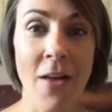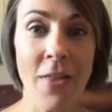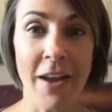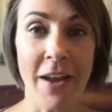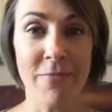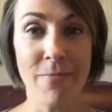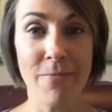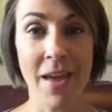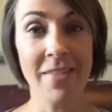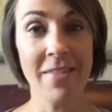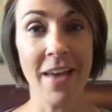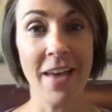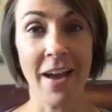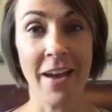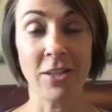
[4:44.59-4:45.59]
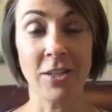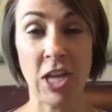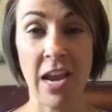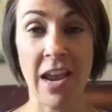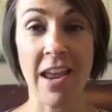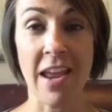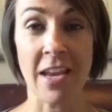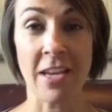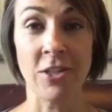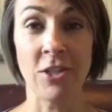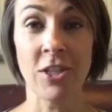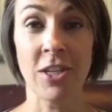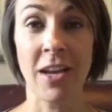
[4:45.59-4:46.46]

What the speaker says: that I've made that change,